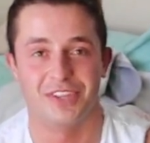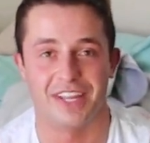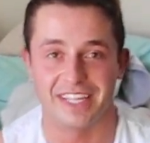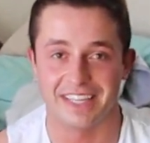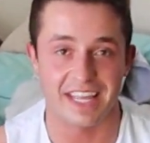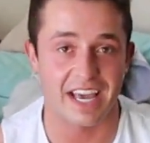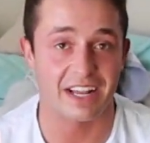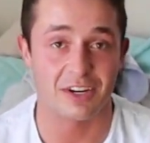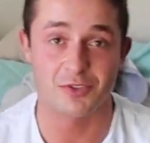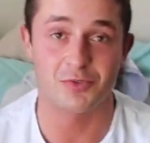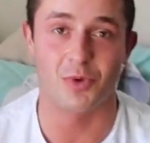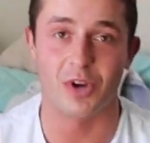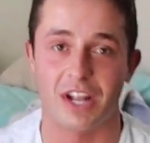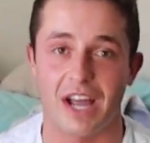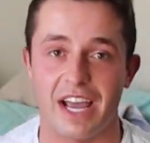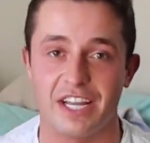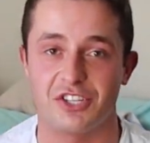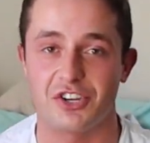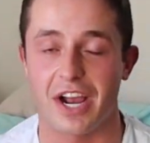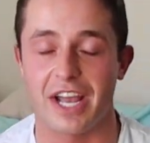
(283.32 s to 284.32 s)
Like that is
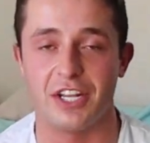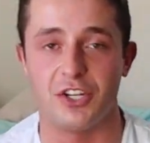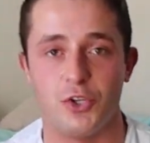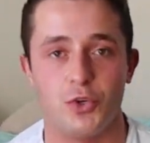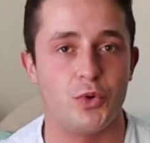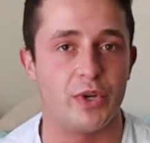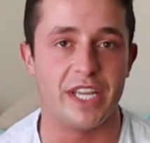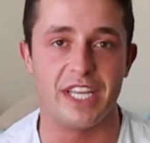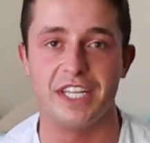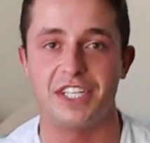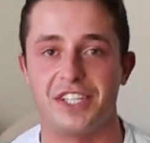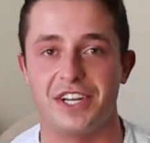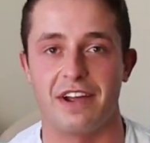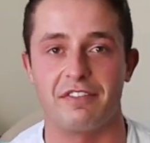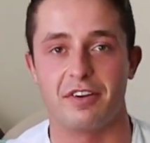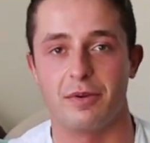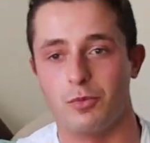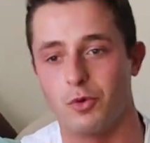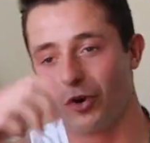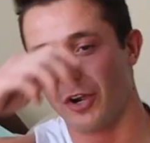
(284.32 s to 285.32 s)
what I try to do each and
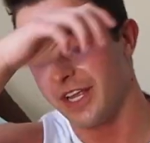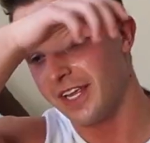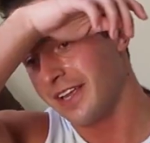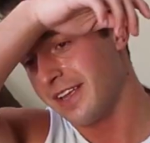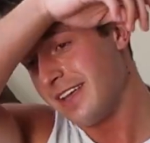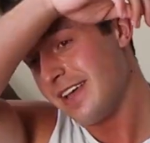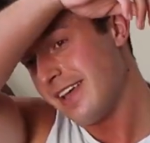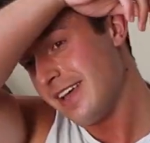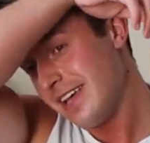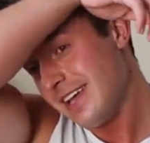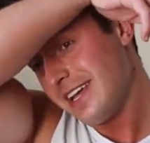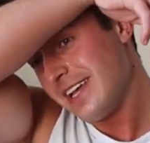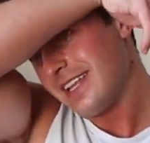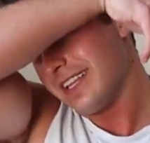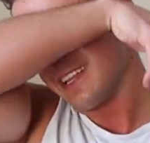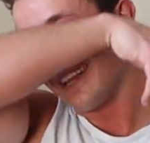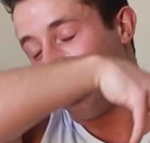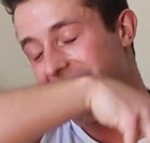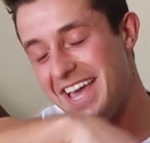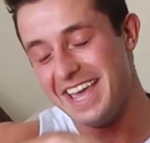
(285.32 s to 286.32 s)
every morning.
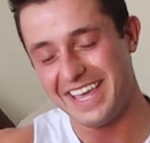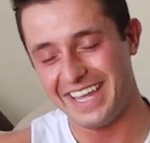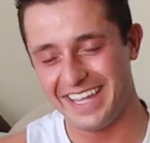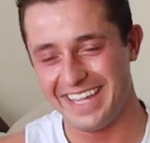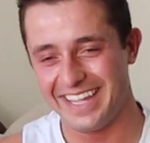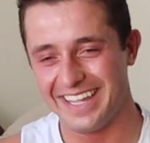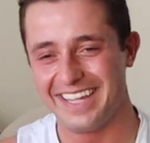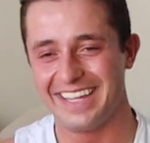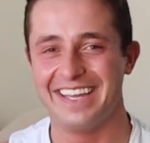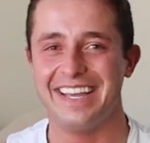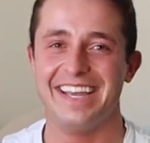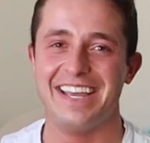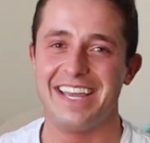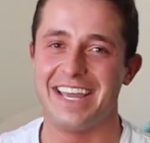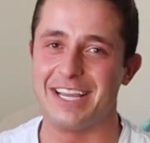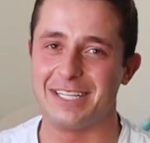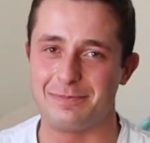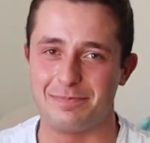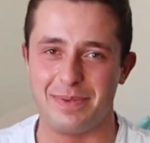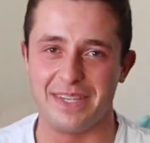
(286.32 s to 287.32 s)

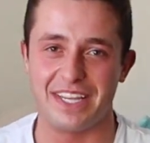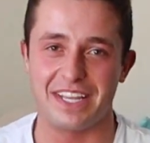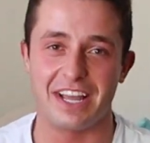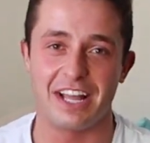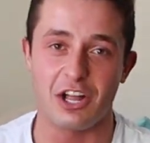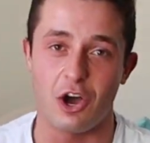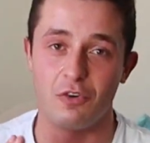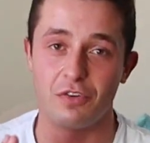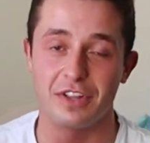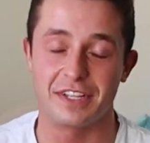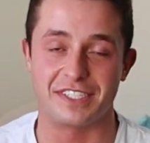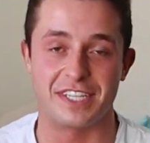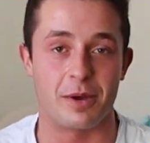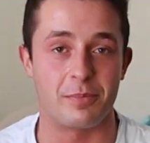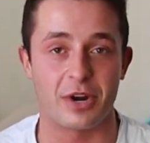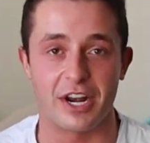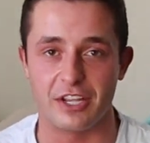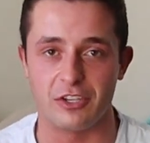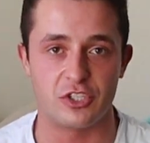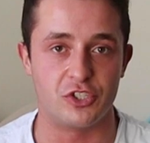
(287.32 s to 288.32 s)
It's because over the
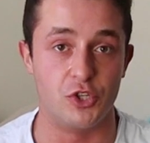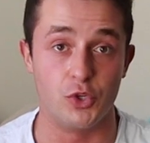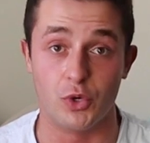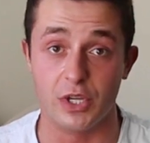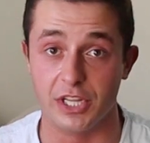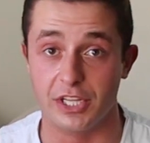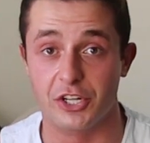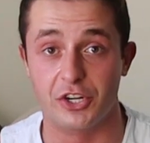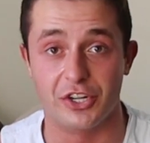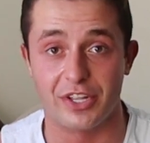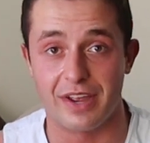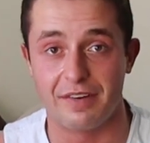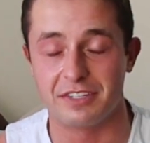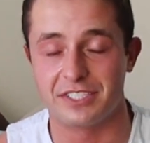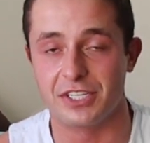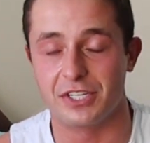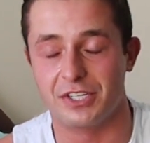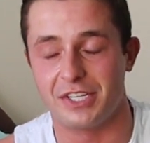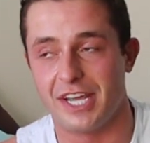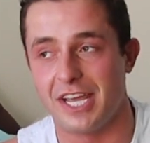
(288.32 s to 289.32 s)
summer I used to do it literally every
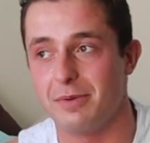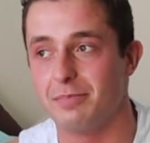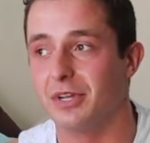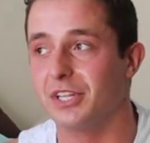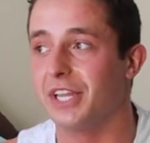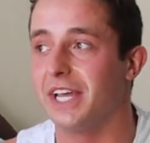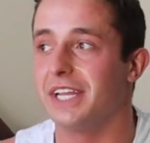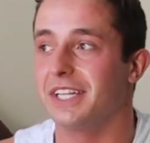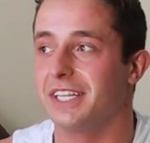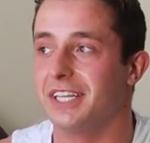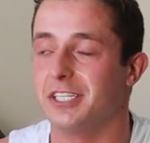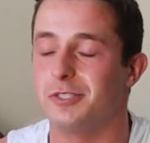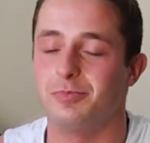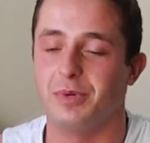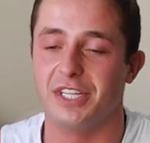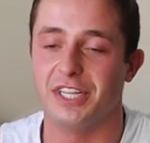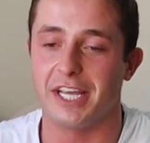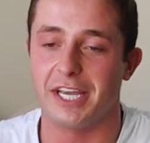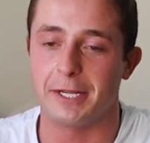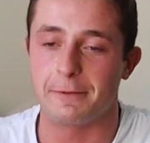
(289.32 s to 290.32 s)
single day, but lately it's
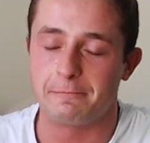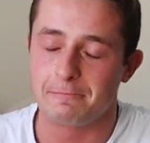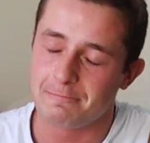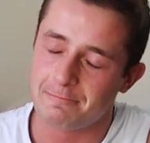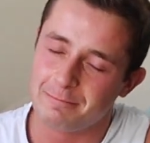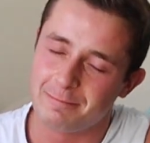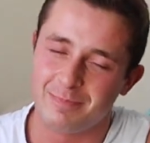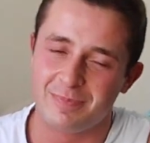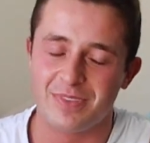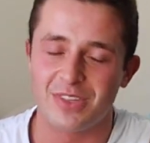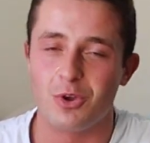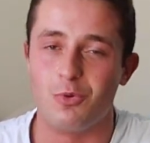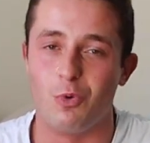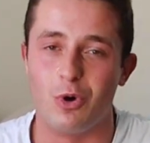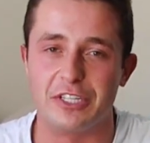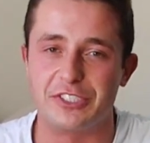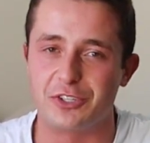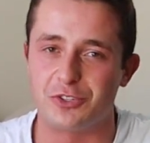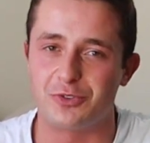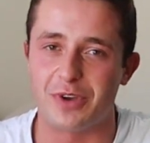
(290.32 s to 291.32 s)
been like
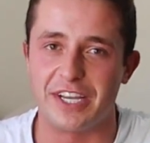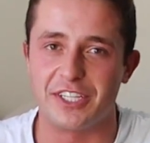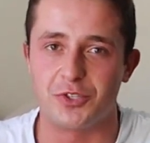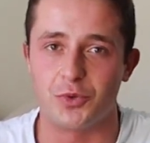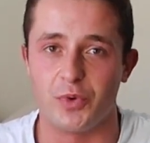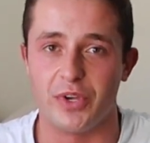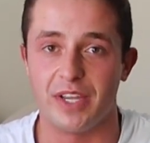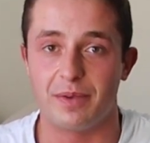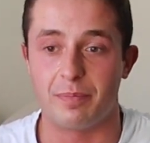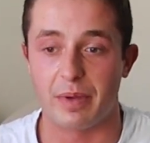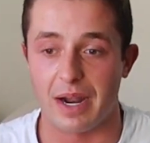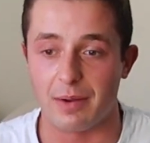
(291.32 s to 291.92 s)
once or twice a week.